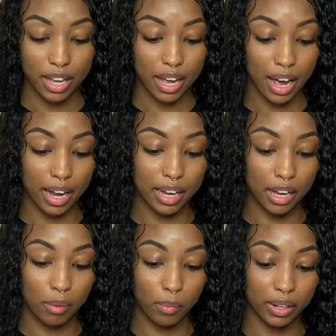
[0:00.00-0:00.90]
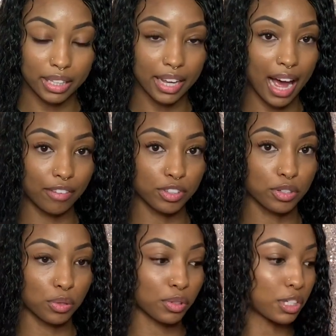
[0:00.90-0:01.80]
I am wearing the After
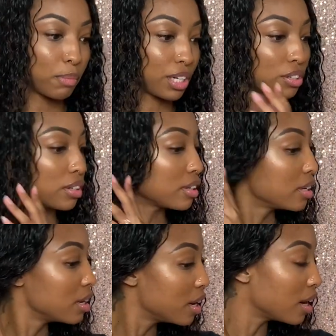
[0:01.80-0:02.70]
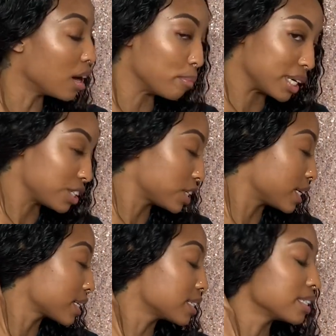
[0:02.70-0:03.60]
School Special on my
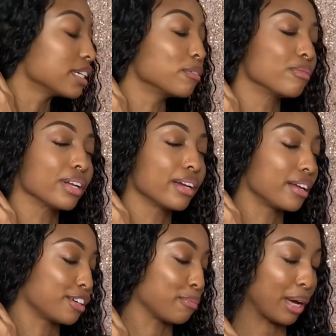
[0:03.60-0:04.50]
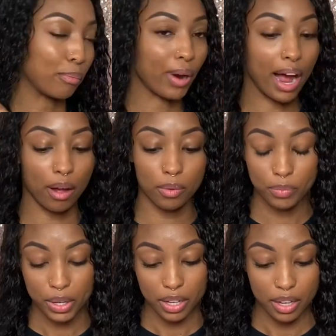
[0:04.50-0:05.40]
cheeks and under my brow.
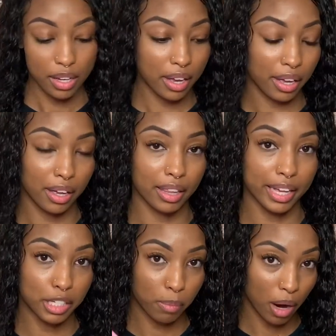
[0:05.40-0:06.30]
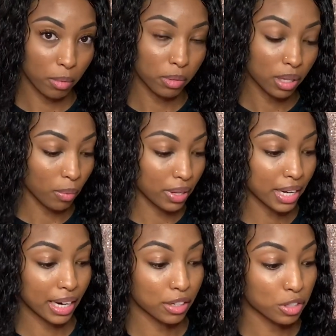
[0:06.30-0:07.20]
That's probably the one that I
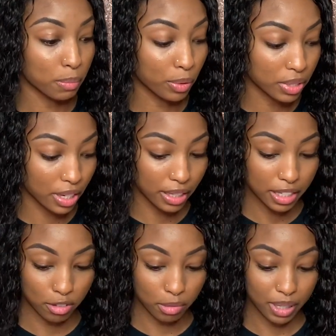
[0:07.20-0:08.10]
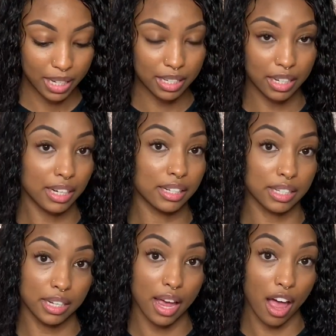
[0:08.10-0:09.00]
use most on this one because it is
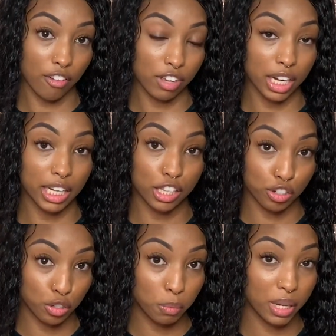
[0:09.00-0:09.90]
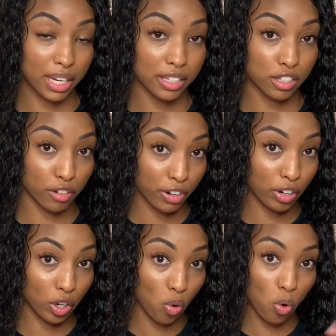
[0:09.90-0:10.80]
heavy. Like the two pinks, they're very,
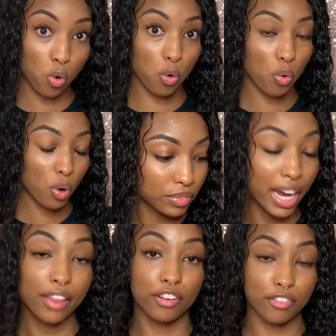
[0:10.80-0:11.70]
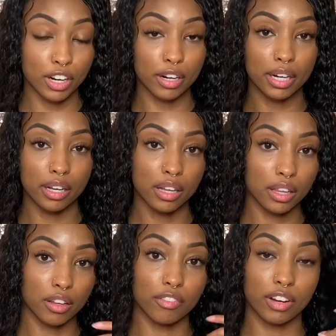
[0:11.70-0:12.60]
yeah, they're very,
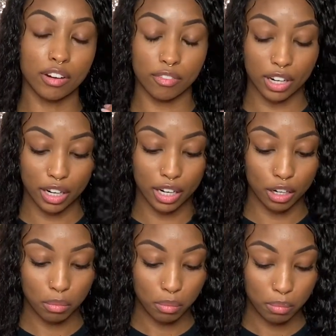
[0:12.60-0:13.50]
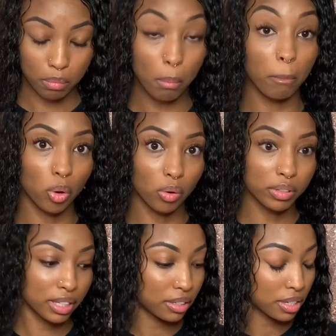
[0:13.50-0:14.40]
very bold.
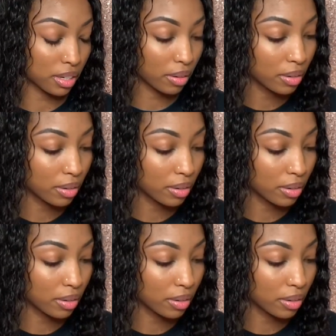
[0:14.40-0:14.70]
So